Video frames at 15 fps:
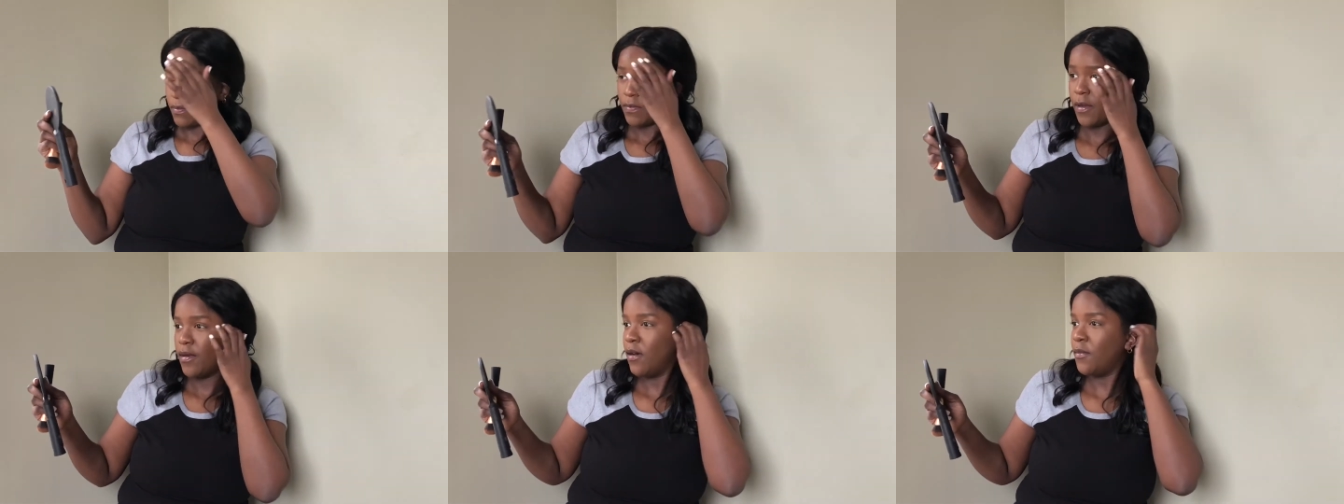
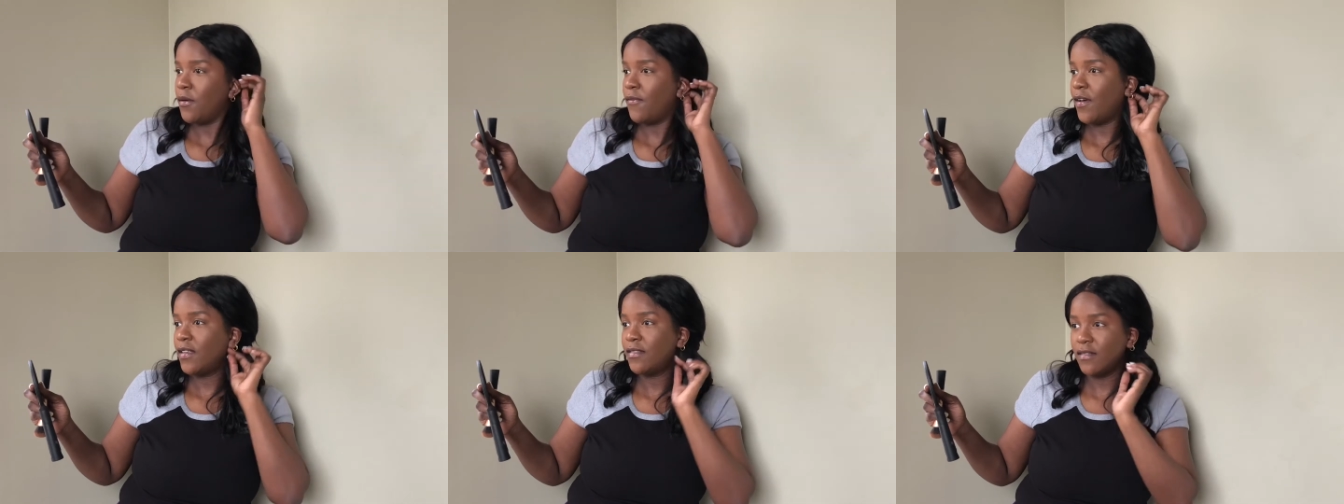So my
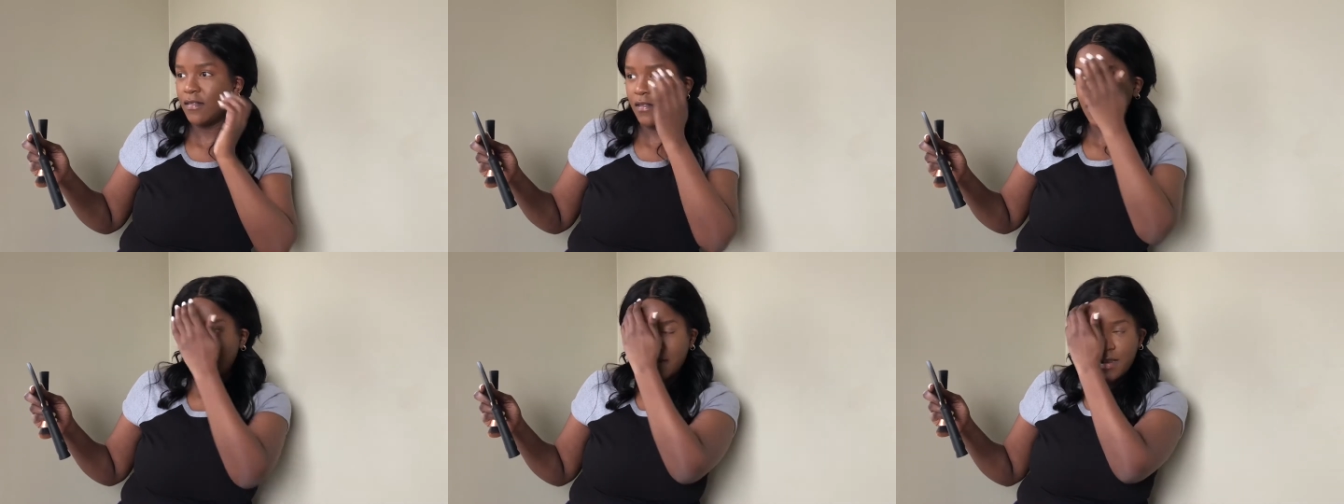face is
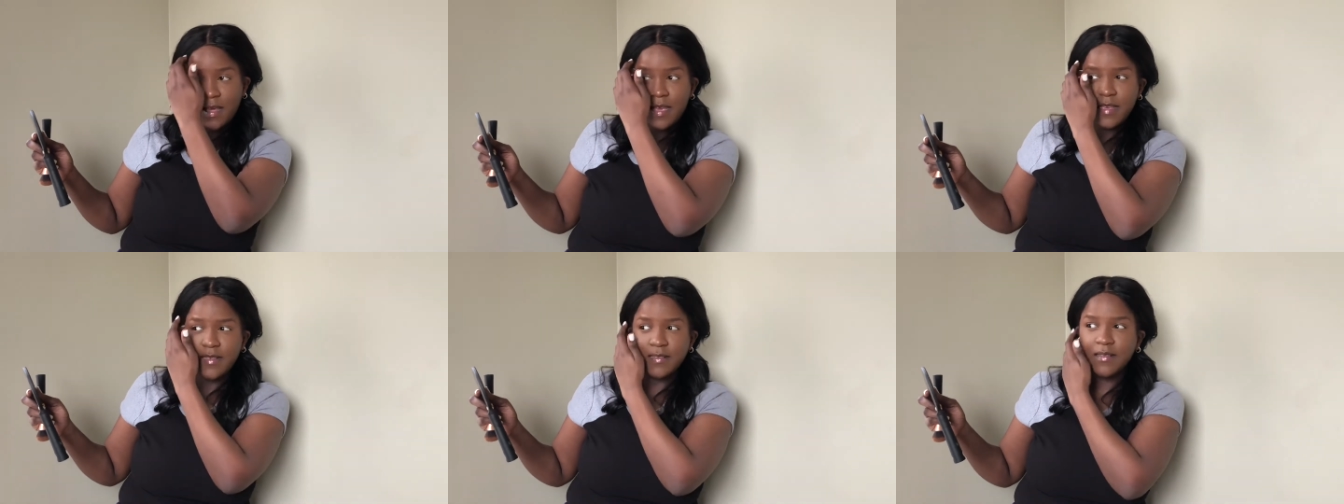looking
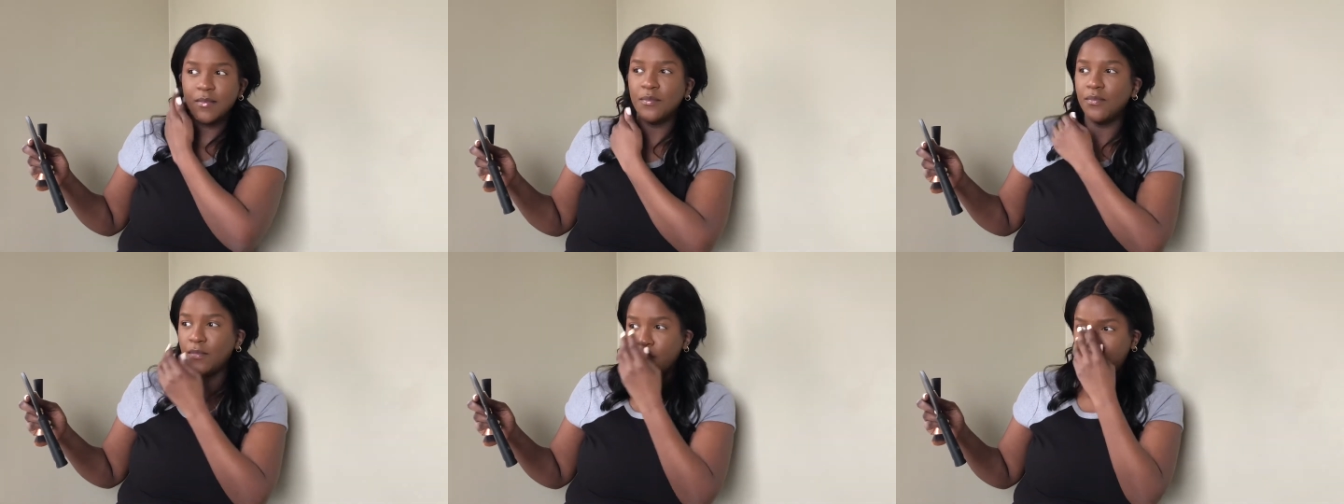nice and
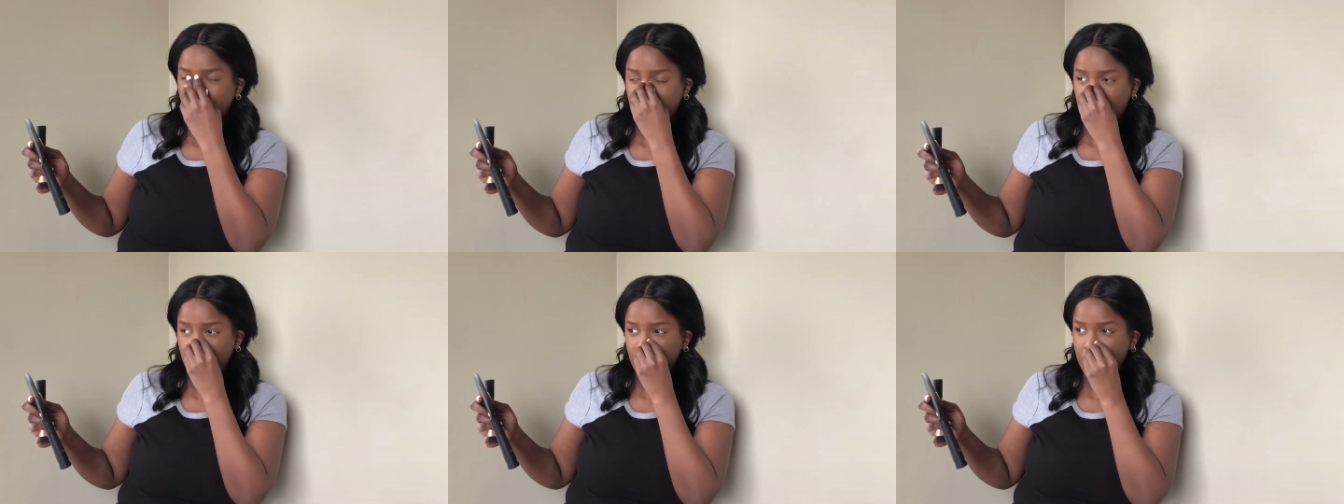
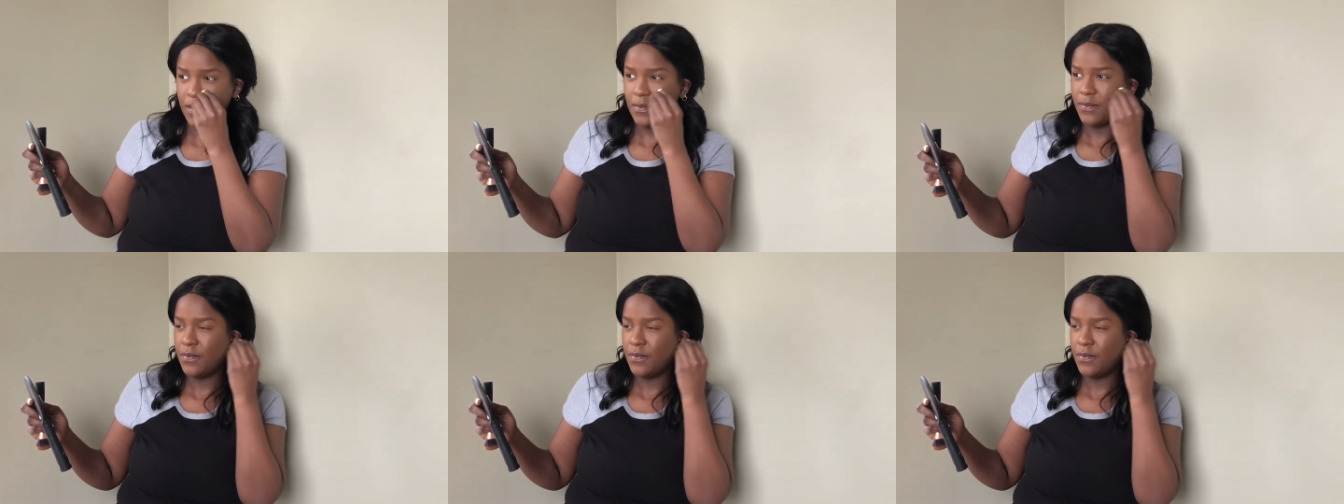bronzy.